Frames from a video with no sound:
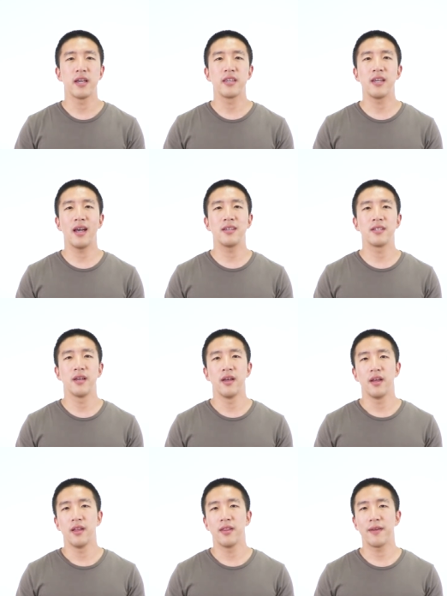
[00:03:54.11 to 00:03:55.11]
yet
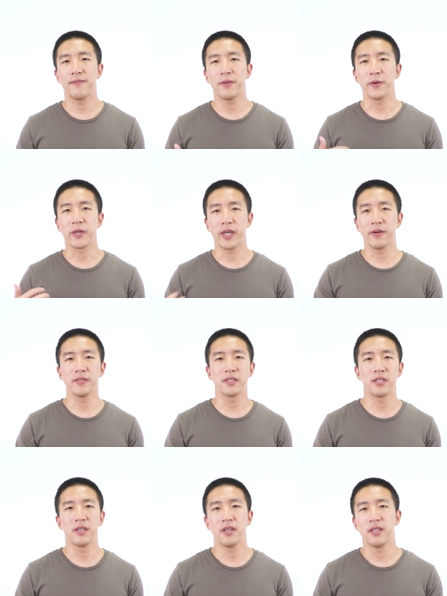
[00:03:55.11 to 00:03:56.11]
they feel
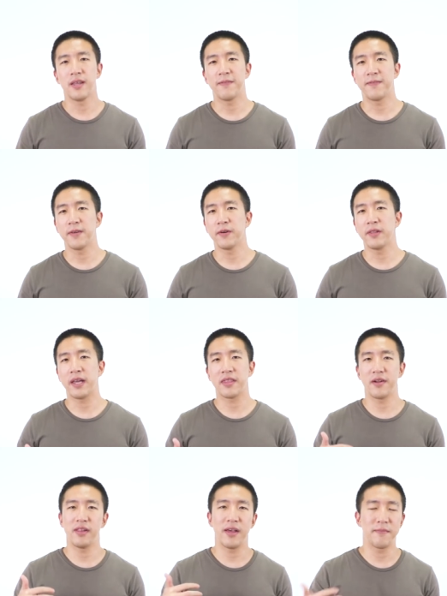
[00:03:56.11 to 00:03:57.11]
guilt. They feel like
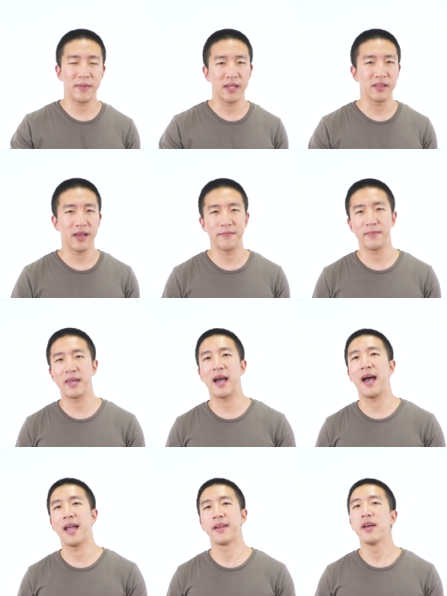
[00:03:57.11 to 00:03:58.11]
they're left being left
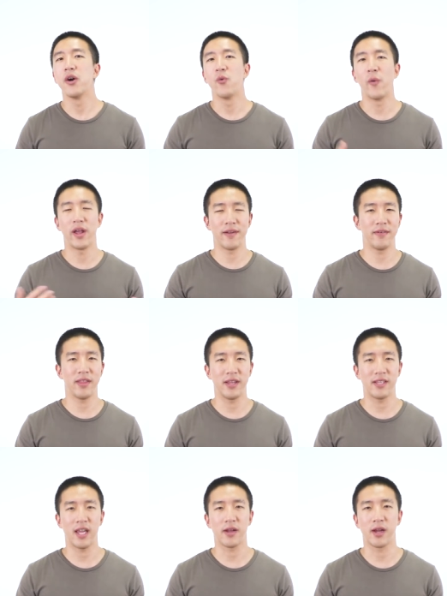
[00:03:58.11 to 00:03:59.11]
behind whenever they
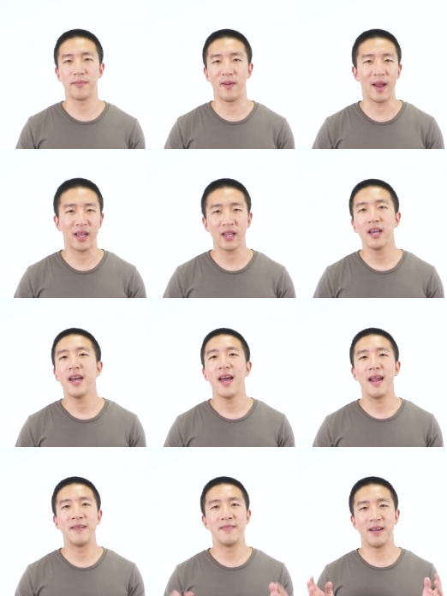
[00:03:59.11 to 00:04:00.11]
take a break.
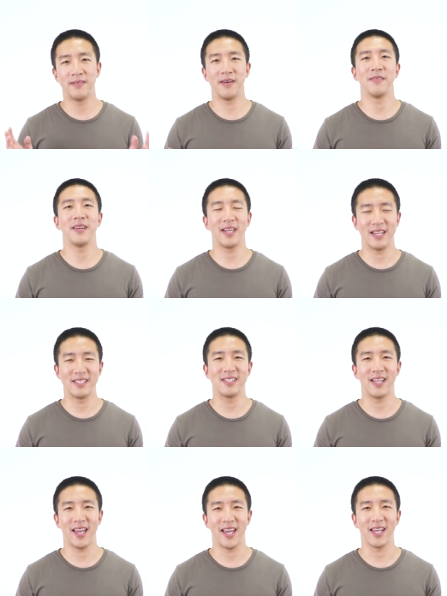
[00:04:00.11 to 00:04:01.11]
And Red Velvet is
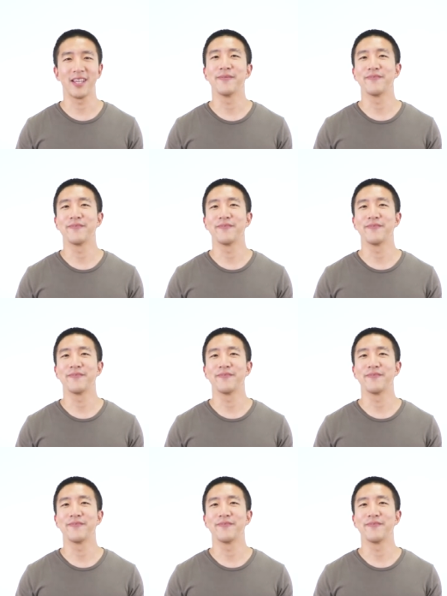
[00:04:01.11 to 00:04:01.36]
saying,